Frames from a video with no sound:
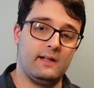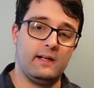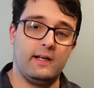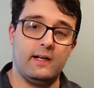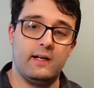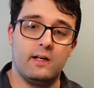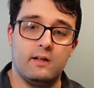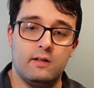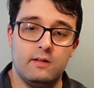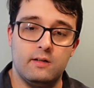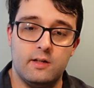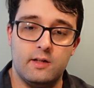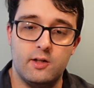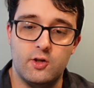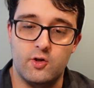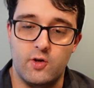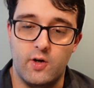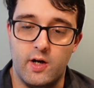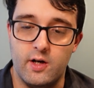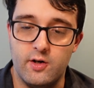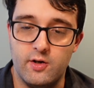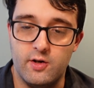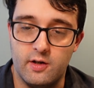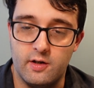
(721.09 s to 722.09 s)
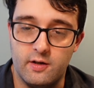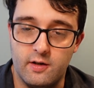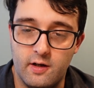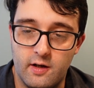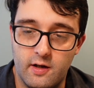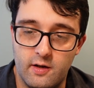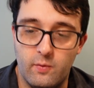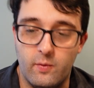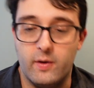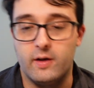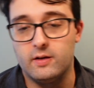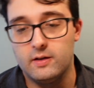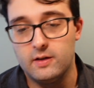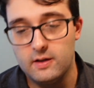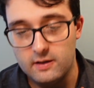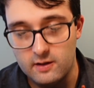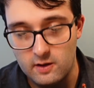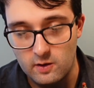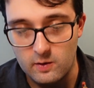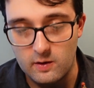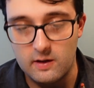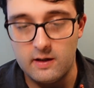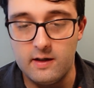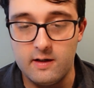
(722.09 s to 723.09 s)
clear Trajan,
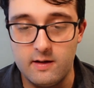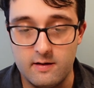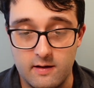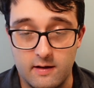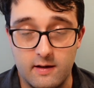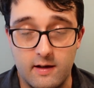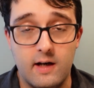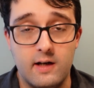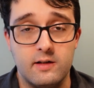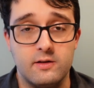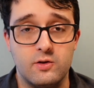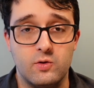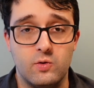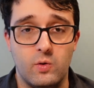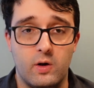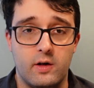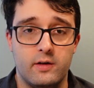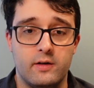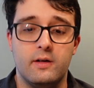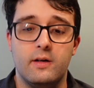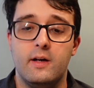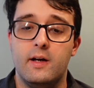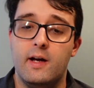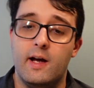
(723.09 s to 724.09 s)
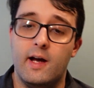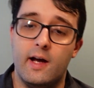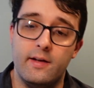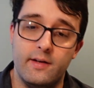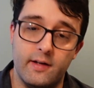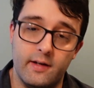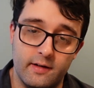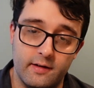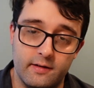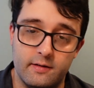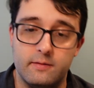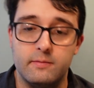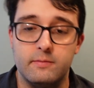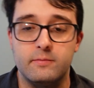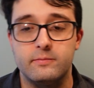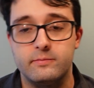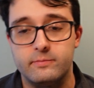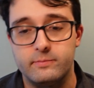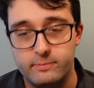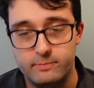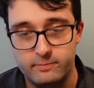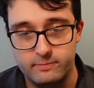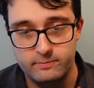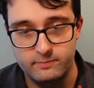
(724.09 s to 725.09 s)
clear the guard squad, and then
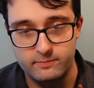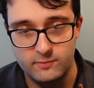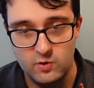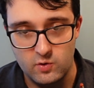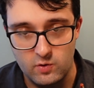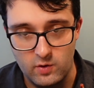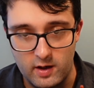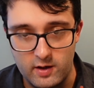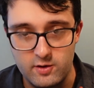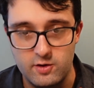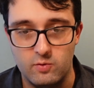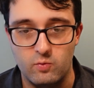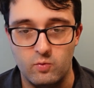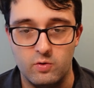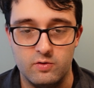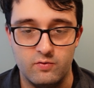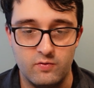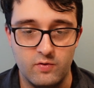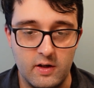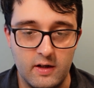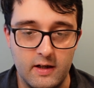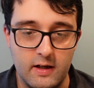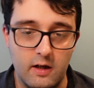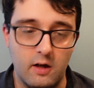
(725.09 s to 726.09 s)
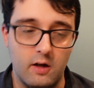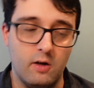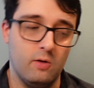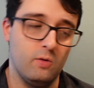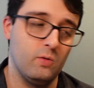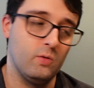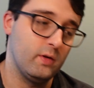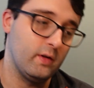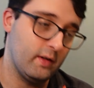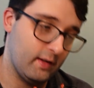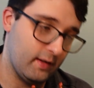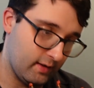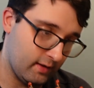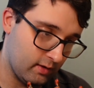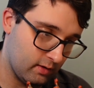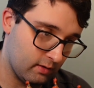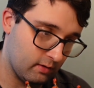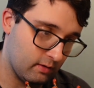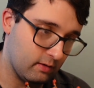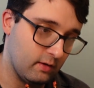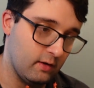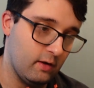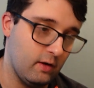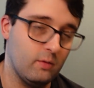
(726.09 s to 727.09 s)
Trajan was really low,
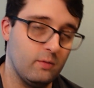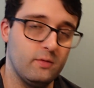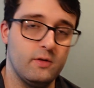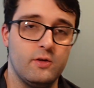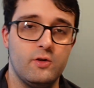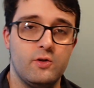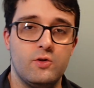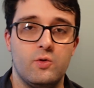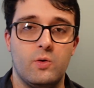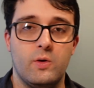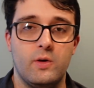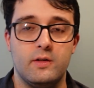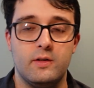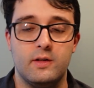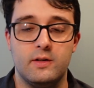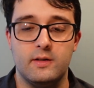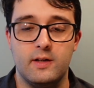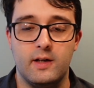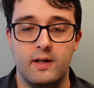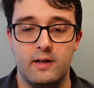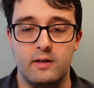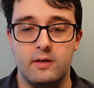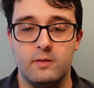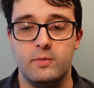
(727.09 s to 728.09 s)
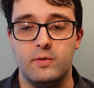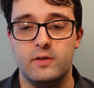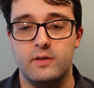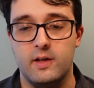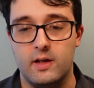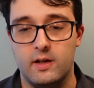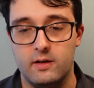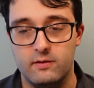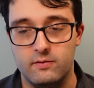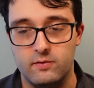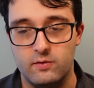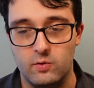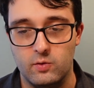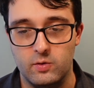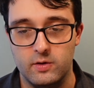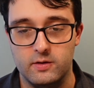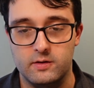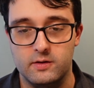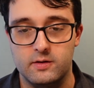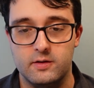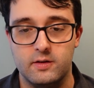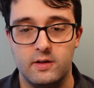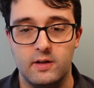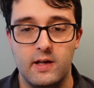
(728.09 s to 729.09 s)
destroyed the tank, but then of
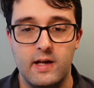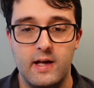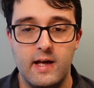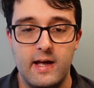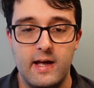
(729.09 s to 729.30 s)
course